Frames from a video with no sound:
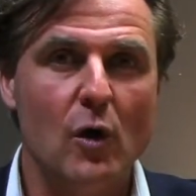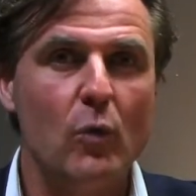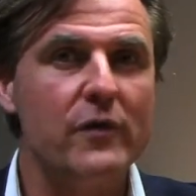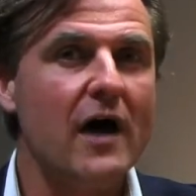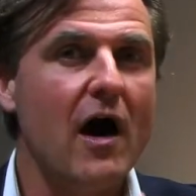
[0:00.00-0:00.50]

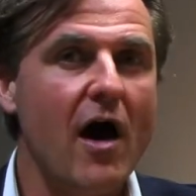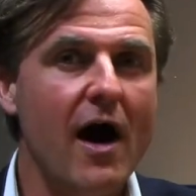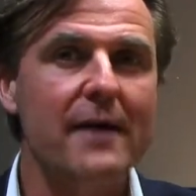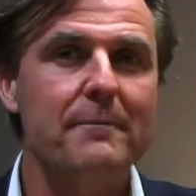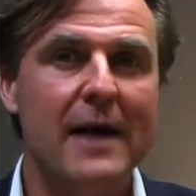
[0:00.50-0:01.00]
with a
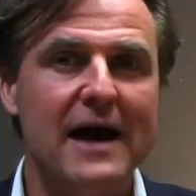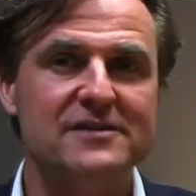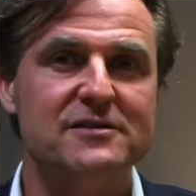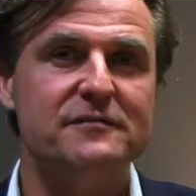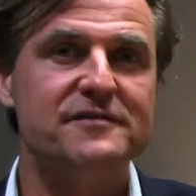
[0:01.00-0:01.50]
high
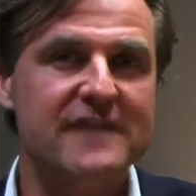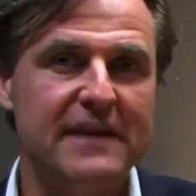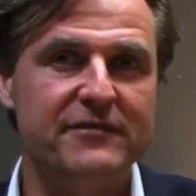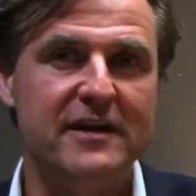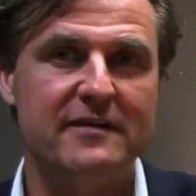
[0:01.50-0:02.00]
margin of
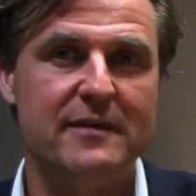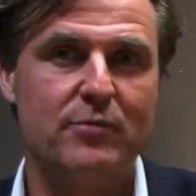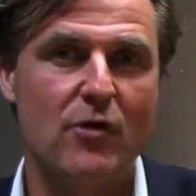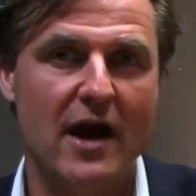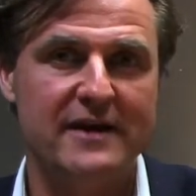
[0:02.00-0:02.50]
safety in the
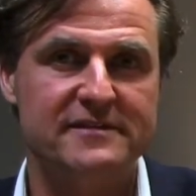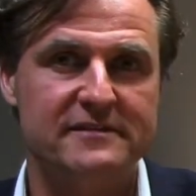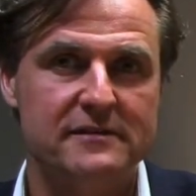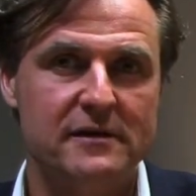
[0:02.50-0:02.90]
price.